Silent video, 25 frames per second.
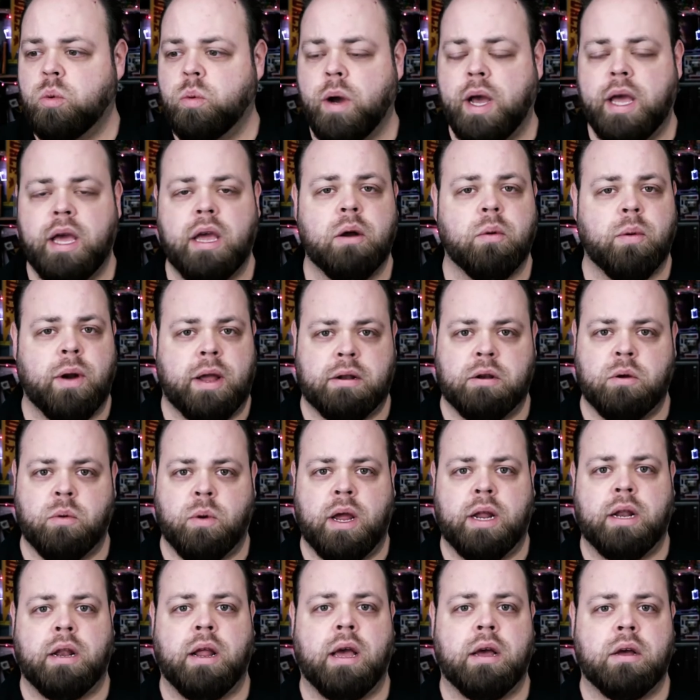way around it
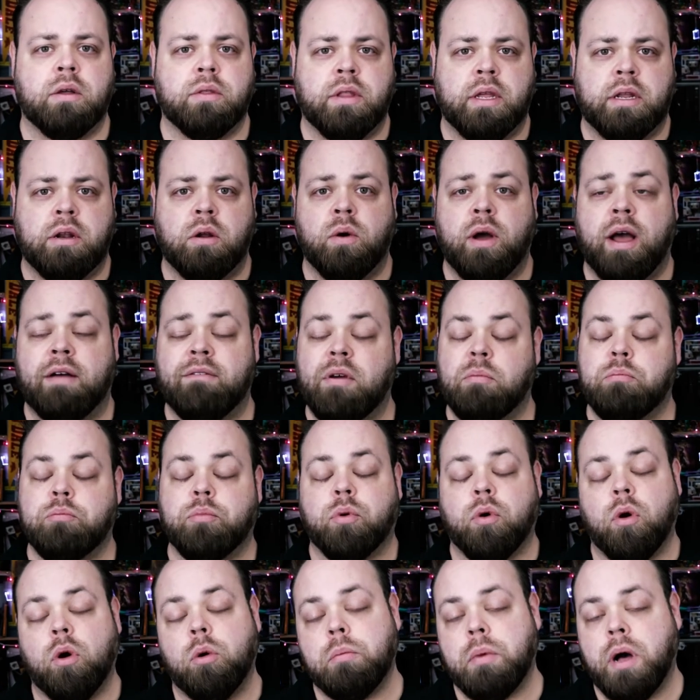right now. They don't have a
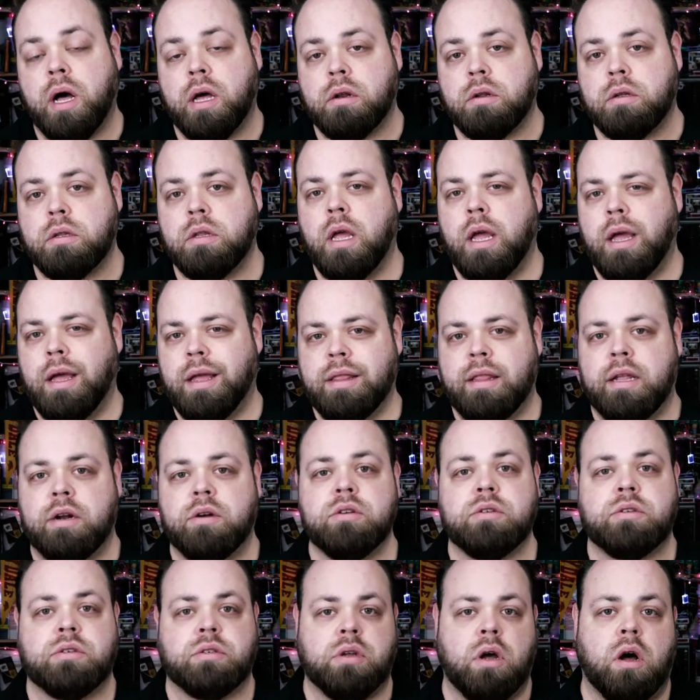pro model.
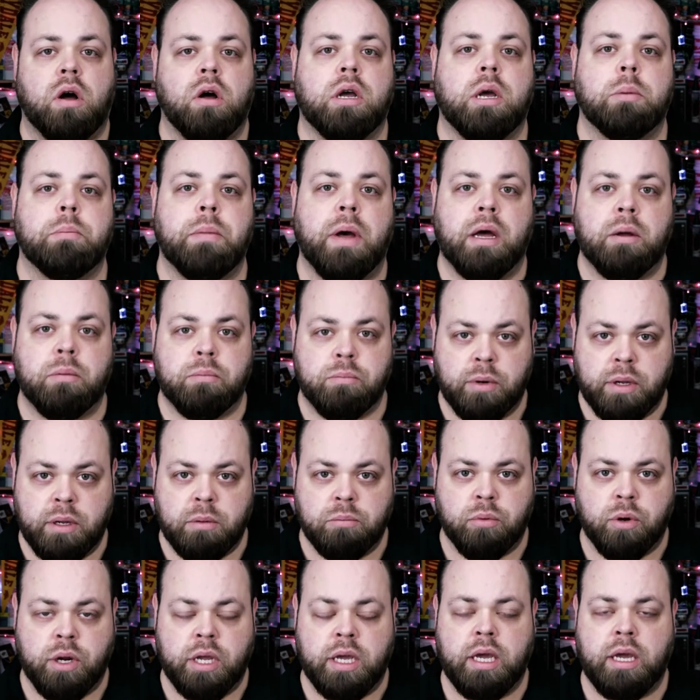There is talk about
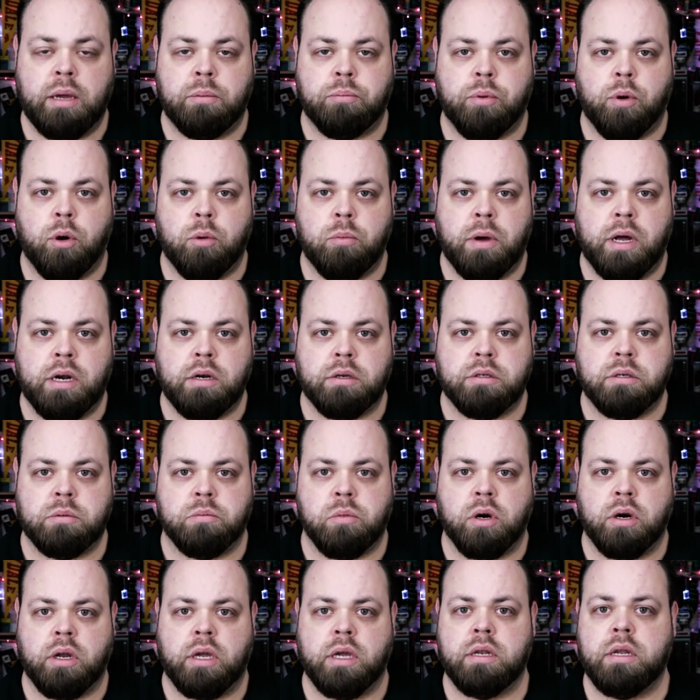bringing a pro model to
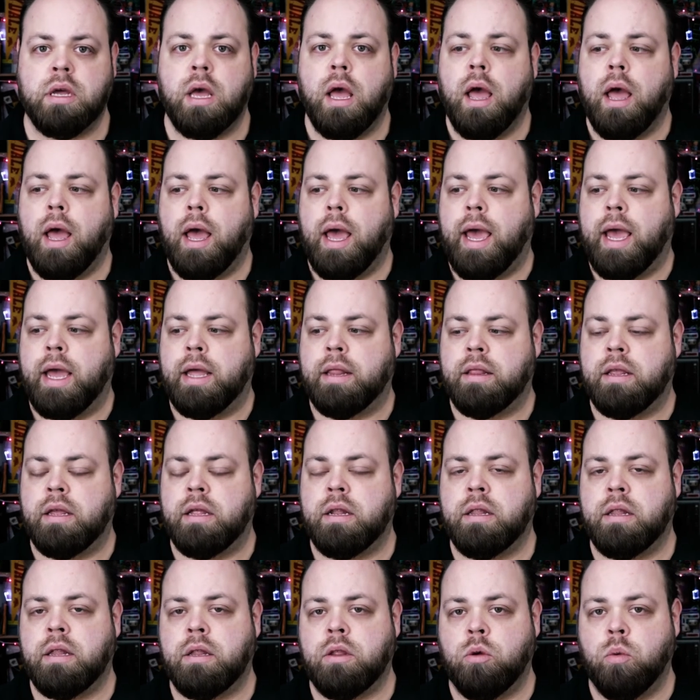market, and
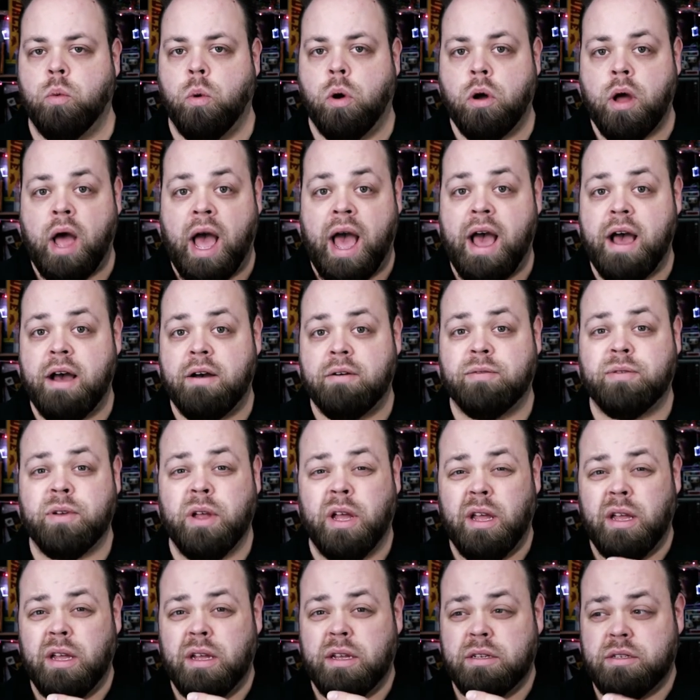then you won't have
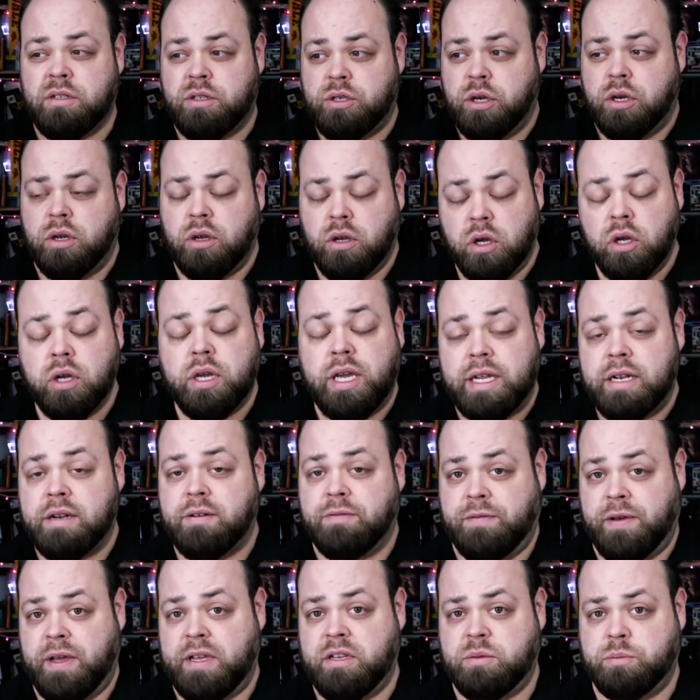to hook
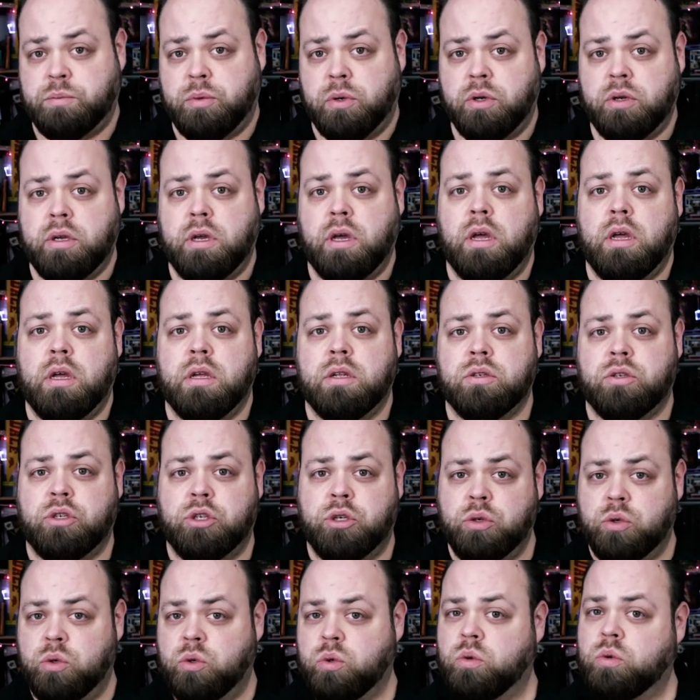into Facebook
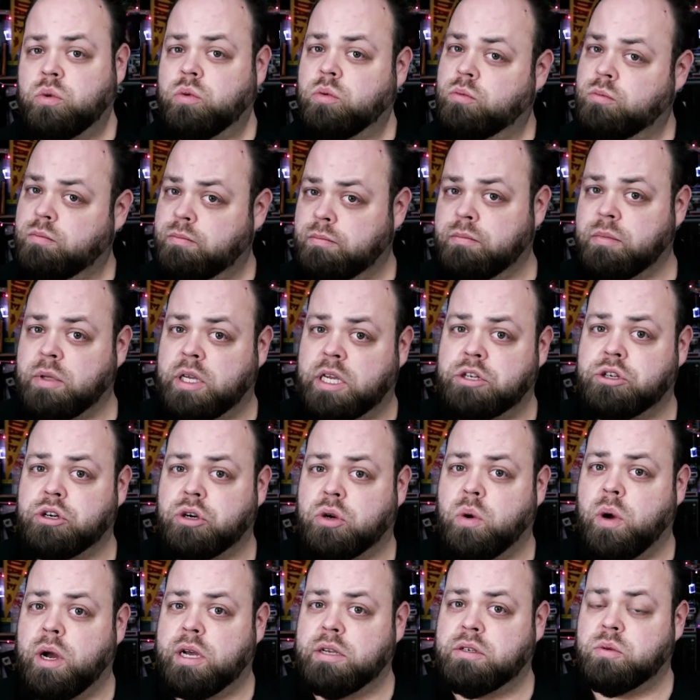to get
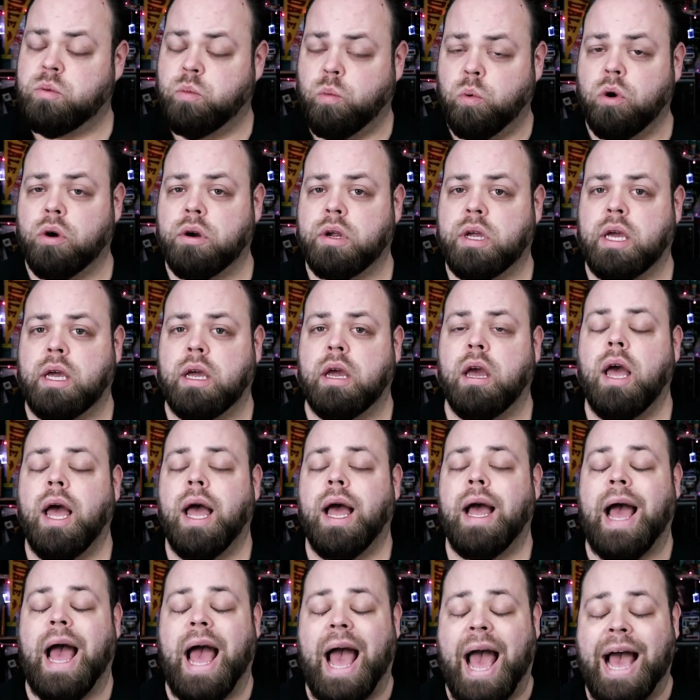your quest working.
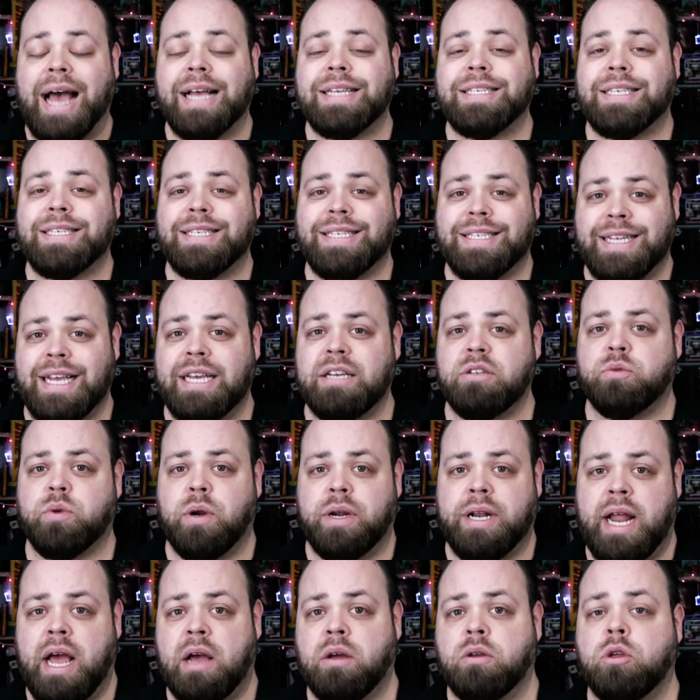As it stands
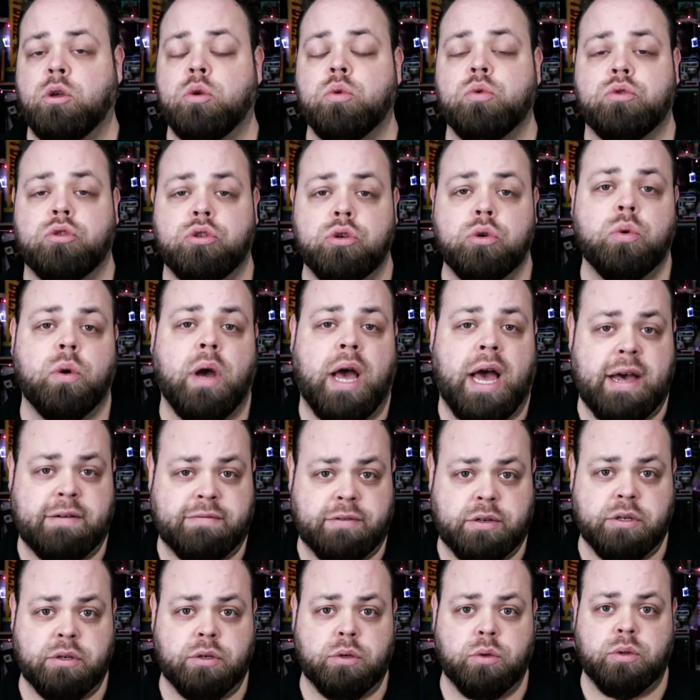right now, you do
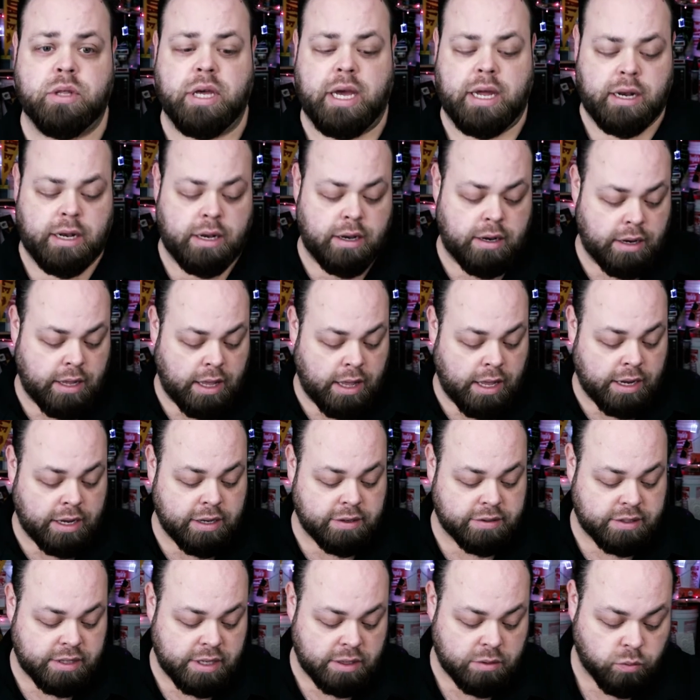have to do that. And like
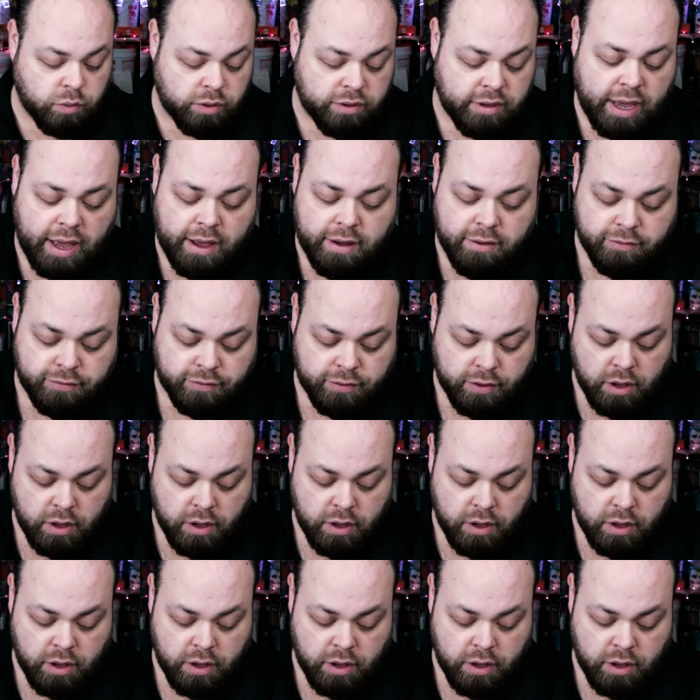I said, we have